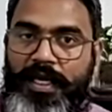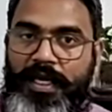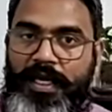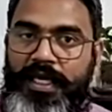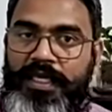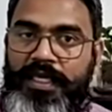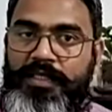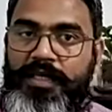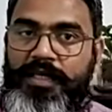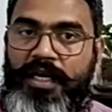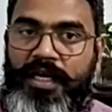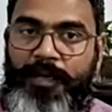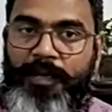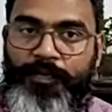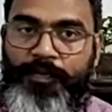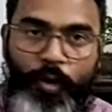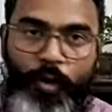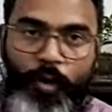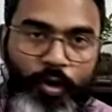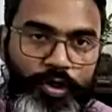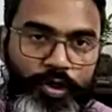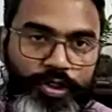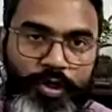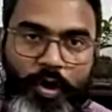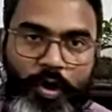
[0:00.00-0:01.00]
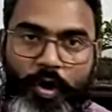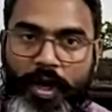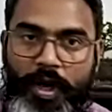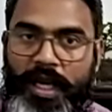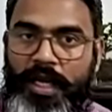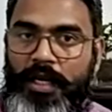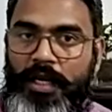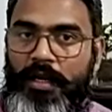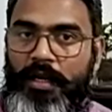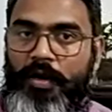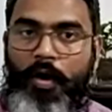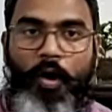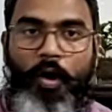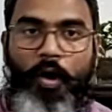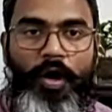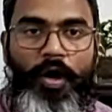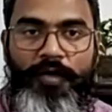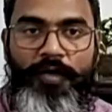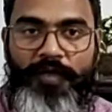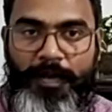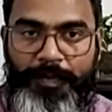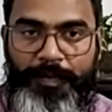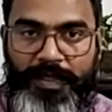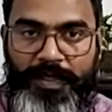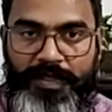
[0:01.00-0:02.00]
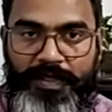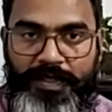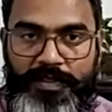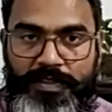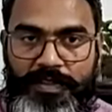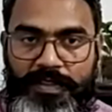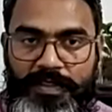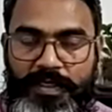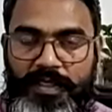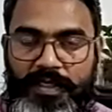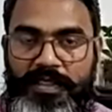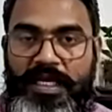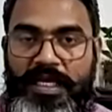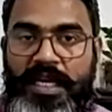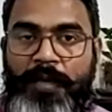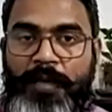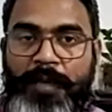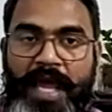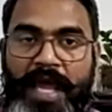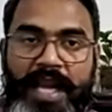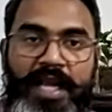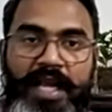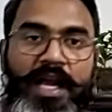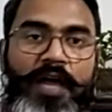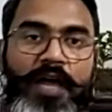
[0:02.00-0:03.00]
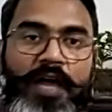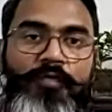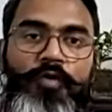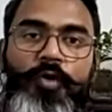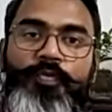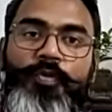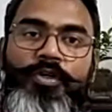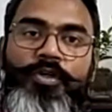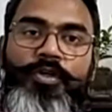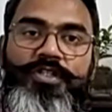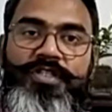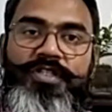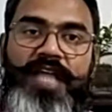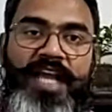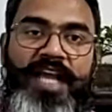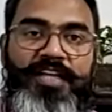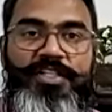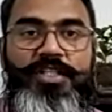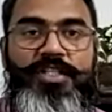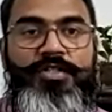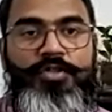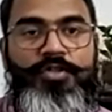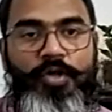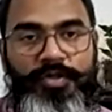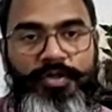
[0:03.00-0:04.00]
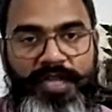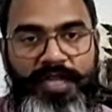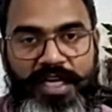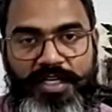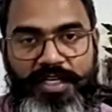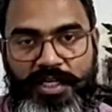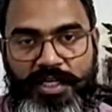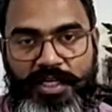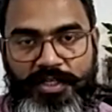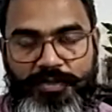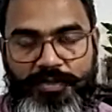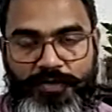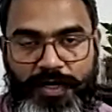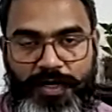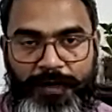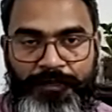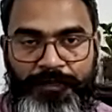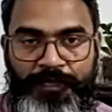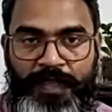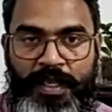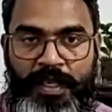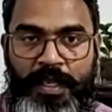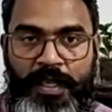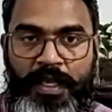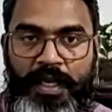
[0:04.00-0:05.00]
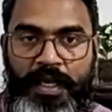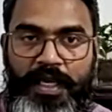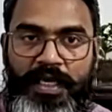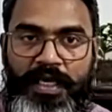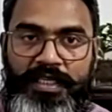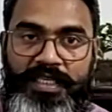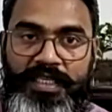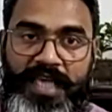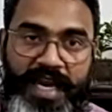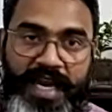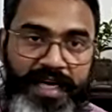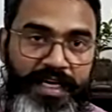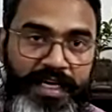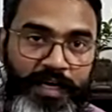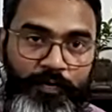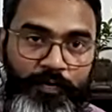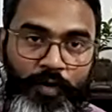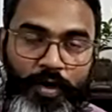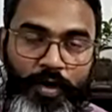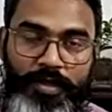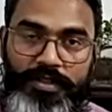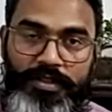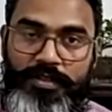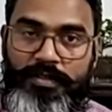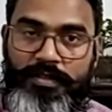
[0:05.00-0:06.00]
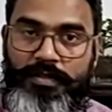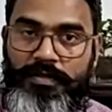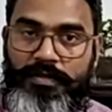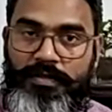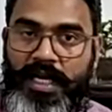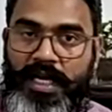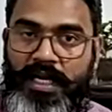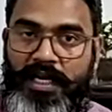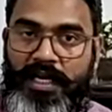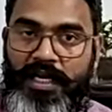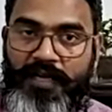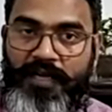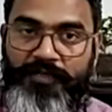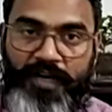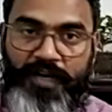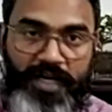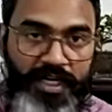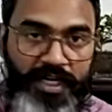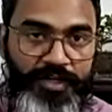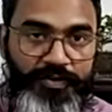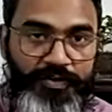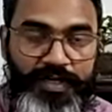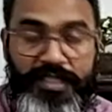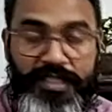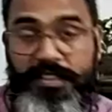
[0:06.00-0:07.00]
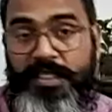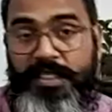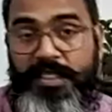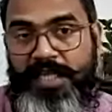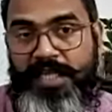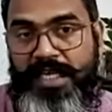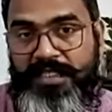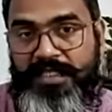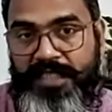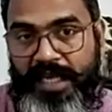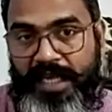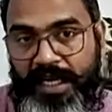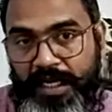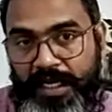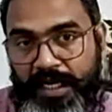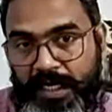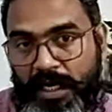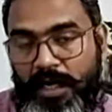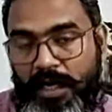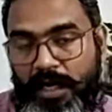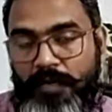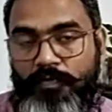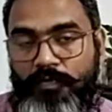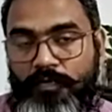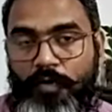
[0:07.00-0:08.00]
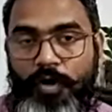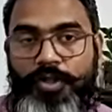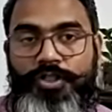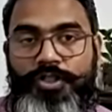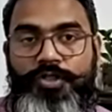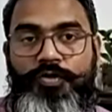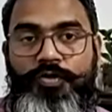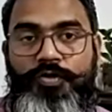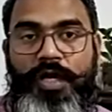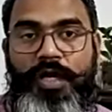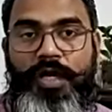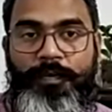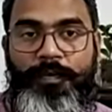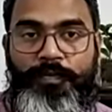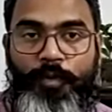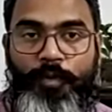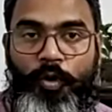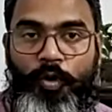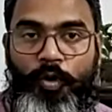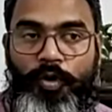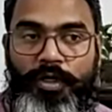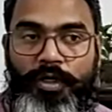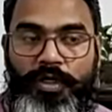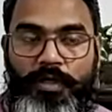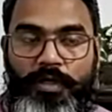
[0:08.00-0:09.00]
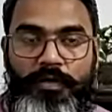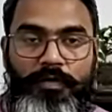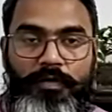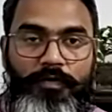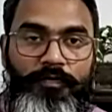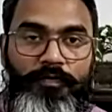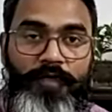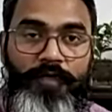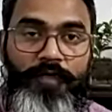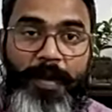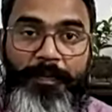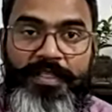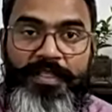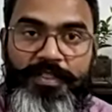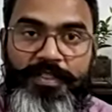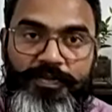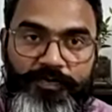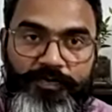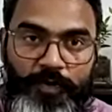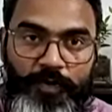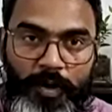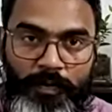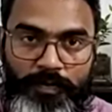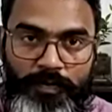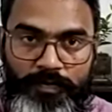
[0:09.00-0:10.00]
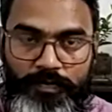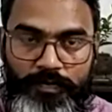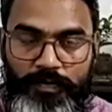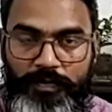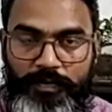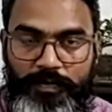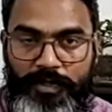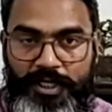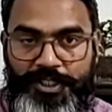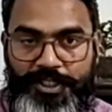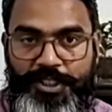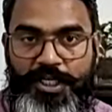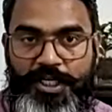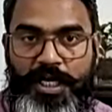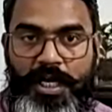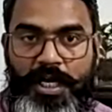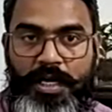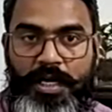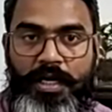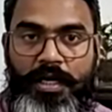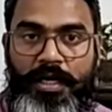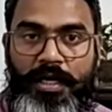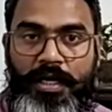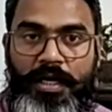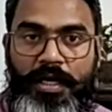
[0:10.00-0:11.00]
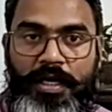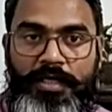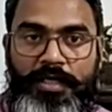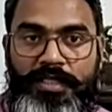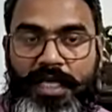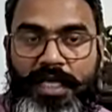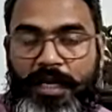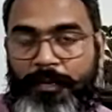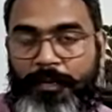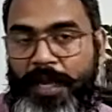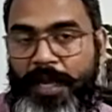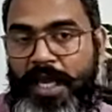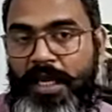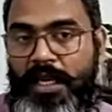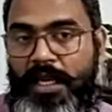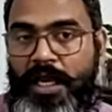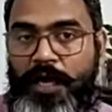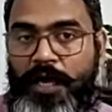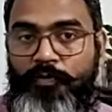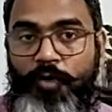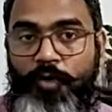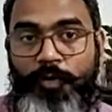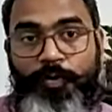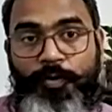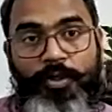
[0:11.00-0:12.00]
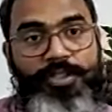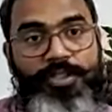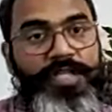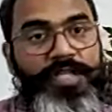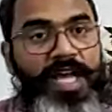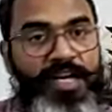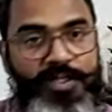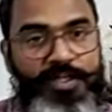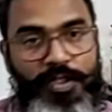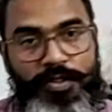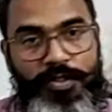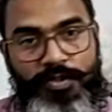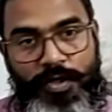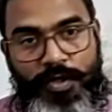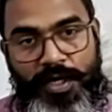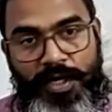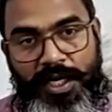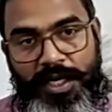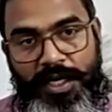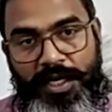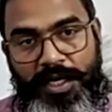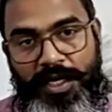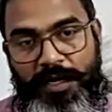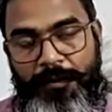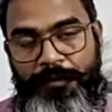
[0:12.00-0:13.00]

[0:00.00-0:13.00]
either import oil or weapons, then America would put sanctions on that country. The idea was that if a country such as India wants to import weapons from Russia, then America would put sanctions on India.